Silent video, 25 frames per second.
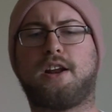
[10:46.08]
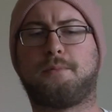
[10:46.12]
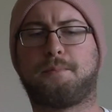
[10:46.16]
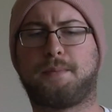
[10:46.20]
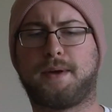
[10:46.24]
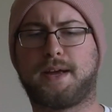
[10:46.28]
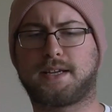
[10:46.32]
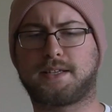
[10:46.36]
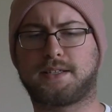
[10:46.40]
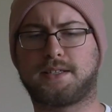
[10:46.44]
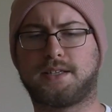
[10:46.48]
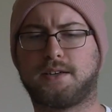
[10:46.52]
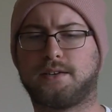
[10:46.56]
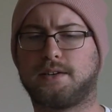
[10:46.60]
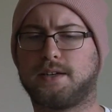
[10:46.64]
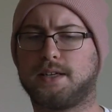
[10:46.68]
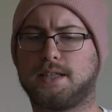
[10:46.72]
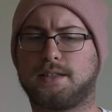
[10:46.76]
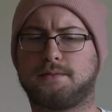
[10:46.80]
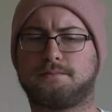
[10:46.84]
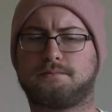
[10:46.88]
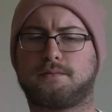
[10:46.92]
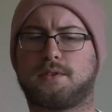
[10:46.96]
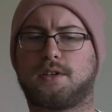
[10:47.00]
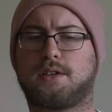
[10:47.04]
on
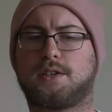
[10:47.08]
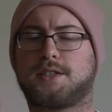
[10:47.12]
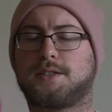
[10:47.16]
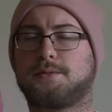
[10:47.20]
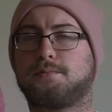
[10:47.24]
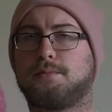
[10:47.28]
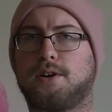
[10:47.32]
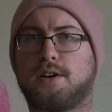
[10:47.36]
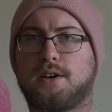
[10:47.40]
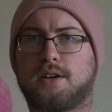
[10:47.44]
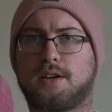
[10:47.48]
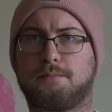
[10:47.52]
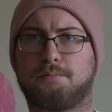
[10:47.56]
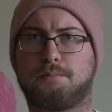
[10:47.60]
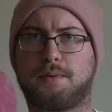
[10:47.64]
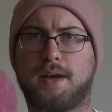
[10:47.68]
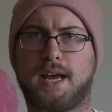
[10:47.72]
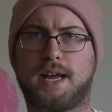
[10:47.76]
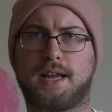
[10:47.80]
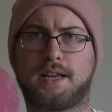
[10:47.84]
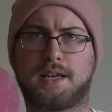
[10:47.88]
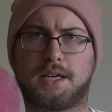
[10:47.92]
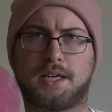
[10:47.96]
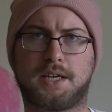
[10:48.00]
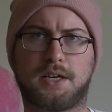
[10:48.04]
bacteria, our small
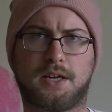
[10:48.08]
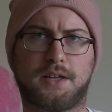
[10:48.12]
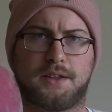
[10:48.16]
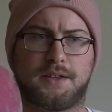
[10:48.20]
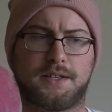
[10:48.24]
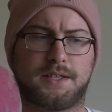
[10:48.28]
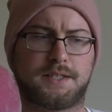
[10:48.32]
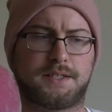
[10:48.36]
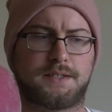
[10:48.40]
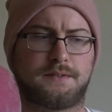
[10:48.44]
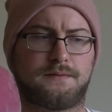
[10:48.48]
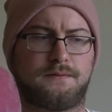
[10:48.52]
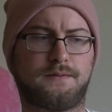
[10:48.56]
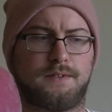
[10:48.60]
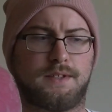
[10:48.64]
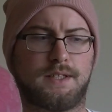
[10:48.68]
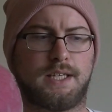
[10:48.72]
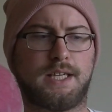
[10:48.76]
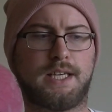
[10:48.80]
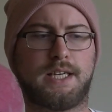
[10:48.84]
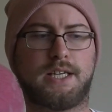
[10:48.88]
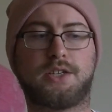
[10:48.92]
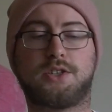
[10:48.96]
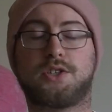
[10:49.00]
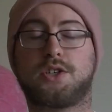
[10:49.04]
companion on this
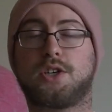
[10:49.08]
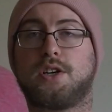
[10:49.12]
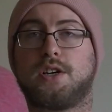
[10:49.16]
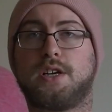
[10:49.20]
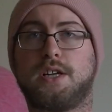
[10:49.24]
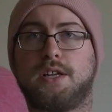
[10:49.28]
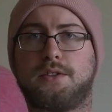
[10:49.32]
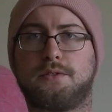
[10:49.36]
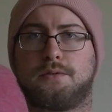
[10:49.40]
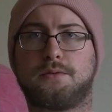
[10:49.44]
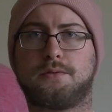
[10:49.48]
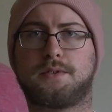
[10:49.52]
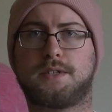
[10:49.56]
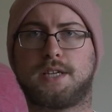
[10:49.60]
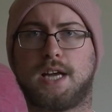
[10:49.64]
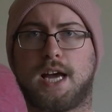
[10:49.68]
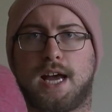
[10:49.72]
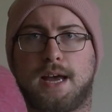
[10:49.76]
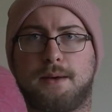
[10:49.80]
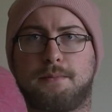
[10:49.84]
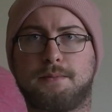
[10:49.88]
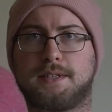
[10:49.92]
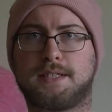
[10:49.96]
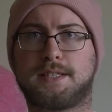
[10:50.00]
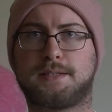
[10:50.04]
fleeting journey through
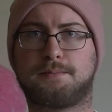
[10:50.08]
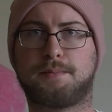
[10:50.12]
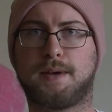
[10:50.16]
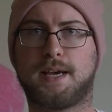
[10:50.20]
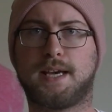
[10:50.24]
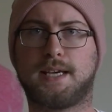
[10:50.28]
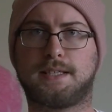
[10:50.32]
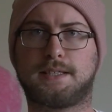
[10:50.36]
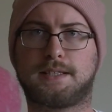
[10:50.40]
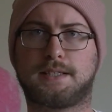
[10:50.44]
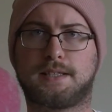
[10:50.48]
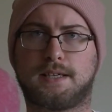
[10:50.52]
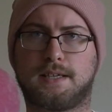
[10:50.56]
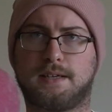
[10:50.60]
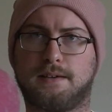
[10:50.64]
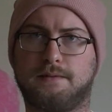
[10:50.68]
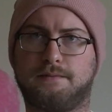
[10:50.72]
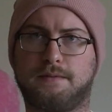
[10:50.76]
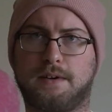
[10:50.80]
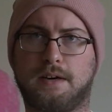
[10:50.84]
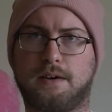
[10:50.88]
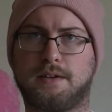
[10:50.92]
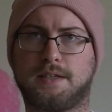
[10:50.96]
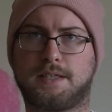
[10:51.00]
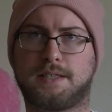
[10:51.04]
time and space on a
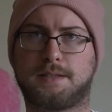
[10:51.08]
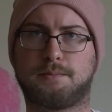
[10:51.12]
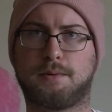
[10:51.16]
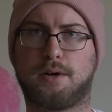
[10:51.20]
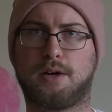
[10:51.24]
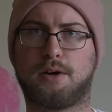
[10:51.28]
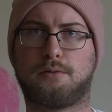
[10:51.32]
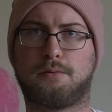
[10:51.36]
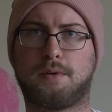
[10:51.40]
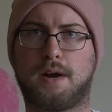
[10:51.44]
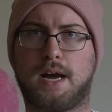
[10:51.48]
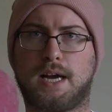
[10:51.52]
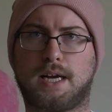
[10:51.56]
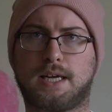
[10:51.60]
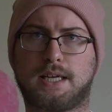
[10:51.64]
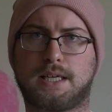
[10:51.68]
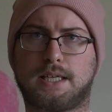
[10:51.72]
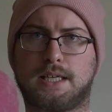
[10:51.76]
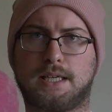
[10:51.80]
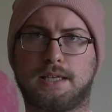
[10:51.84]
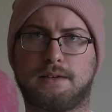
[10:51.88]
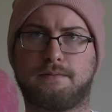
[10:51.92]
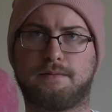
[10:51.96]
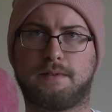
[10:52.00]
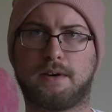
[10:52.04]
very small rock
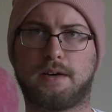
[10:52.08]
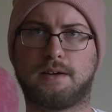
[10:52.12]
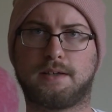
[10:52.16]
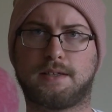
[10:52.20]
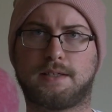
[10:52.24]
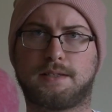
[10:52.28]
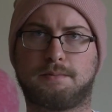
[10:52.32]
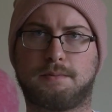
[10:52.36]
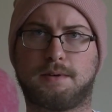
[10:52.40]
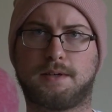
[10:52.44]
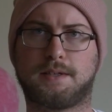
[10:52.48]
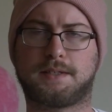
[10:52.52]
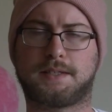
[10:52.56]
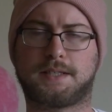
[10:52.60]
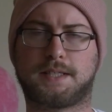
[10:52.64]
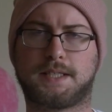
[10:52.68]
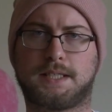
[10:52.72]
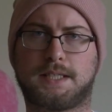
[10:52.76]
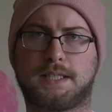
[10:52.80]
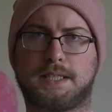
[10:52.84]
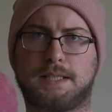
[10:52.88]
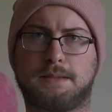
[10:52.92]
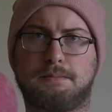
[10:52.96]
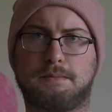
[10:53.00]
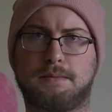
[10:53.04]
in a very small
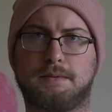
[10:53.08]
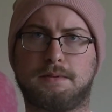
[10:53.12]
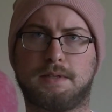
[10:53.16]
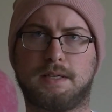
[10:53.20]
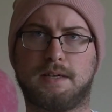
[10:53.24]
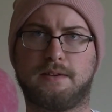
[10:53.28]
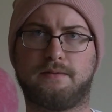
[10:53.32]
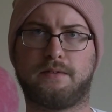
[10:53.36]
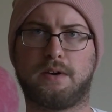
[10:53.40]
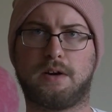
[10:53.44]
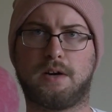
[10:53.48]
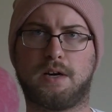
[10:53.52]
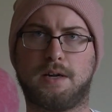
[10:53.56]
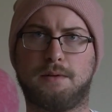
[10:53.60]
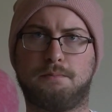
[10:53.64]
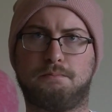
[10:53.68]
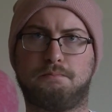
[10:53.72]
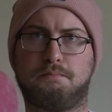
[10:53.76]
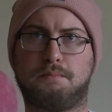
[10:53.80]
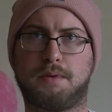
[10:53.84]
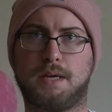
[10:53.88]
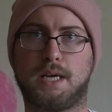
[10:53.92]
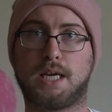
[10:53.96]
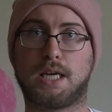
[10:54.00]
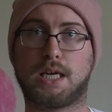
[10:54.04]
system in a very
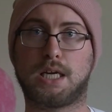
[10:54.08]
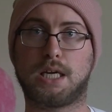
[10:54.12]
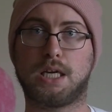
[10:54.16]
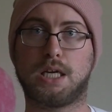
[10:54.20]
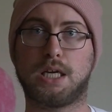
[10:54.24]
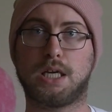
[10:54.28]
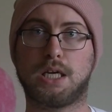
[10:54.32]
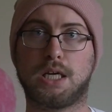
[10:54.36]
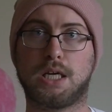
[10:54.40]
big